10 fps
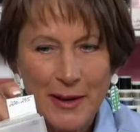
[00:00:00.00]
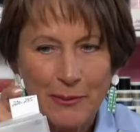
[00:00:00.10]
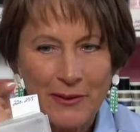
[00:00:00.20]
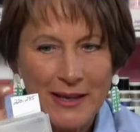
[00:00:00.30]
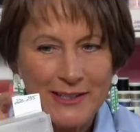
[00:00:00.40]

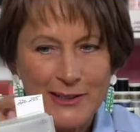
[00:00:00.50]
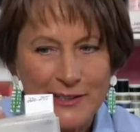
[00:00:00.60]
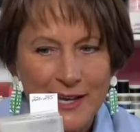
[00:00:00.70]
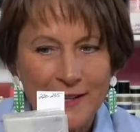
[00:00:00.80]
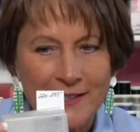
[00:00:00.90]
paper that
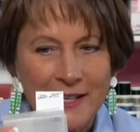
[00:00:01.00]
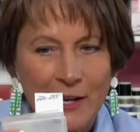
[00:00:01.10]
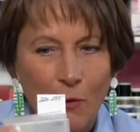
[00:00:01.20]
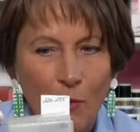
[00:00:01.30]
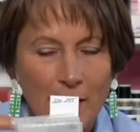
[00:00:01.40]
just says
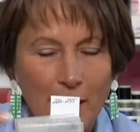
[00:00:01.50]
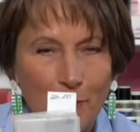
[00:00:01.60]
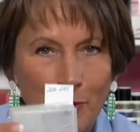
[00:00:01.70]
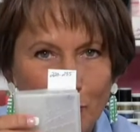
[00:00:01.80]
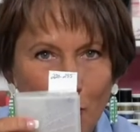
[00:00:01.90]
what
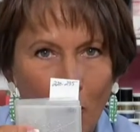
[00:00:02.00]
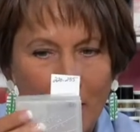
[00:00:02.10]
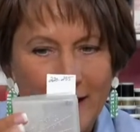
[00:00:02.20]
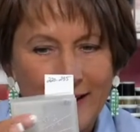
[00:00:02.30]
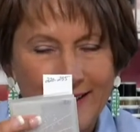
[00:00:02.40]
numbers
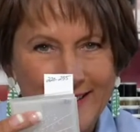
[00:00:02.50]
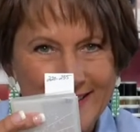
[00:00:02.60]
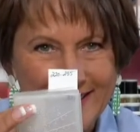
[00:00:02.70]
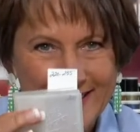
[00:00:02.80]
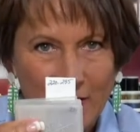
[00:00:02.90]
are in
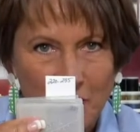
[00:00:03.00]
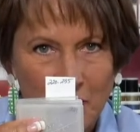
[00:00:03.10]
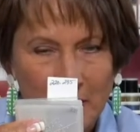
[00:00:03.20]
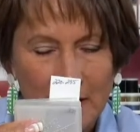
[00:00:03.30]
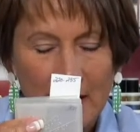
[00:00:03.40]
this
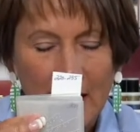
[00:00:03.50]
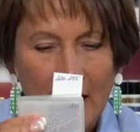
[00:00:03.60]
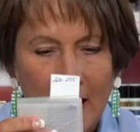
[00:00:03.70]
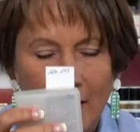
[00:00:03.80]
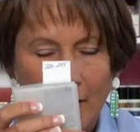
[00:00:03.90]
section.
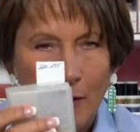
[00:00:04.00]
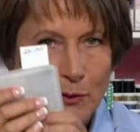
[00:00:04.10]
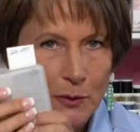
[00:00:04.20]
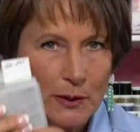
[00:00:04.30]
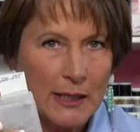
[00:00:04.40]
And that
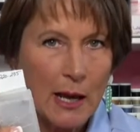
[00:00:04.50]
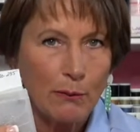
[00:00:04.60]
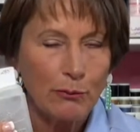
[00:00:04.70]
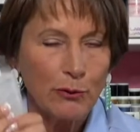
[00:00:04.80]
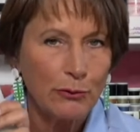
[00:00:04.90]
was really
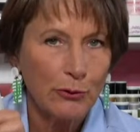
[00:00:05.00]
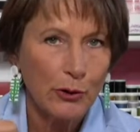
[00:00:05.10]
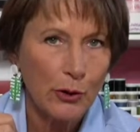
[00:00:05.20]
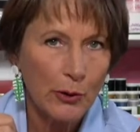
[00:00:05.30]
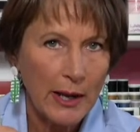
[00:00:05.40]
helpful
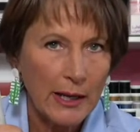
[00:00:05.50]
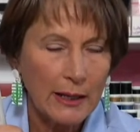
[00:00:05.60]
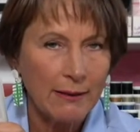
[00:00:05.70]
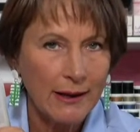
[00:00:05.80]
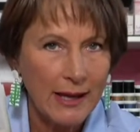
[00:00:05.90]
for
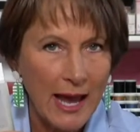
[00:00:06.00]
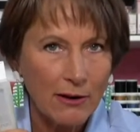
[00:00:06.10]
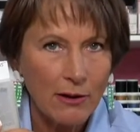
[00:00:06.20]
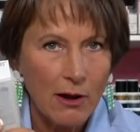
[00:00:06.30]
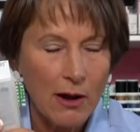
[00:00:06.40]
creating the
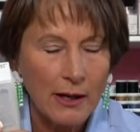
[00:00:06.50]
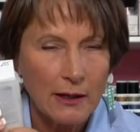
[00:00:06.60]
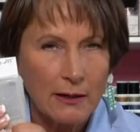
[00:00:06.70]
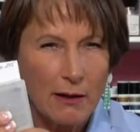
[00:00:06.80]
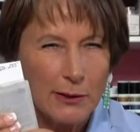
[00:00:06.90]
catalog.
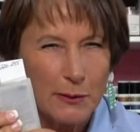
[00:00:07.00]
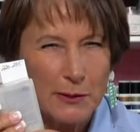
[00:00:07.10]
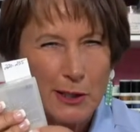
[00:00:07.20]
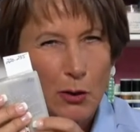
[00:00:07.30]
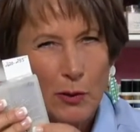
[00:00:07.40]
And it also
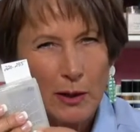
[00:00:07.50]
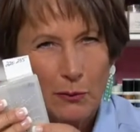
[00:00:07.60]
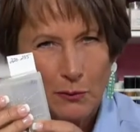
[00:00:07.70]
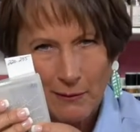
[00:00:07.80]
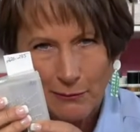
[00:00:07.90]
is a quick
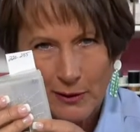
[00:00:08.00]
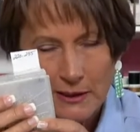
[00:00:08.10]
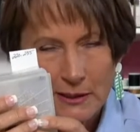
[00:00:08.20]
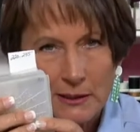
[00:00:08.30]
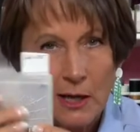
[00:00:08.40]

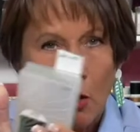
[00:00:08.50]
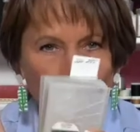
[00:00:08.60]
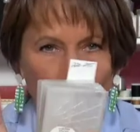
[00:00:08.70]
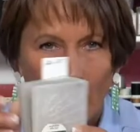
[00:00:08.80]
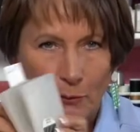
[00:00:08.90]
reference
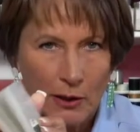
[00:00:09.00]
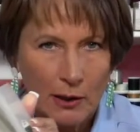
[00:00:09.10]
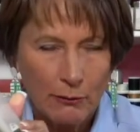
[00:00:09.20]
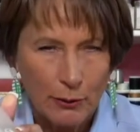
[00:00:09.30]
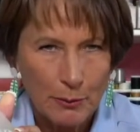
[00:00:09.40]
when I'm
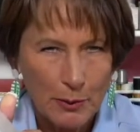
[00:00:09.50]
looking for a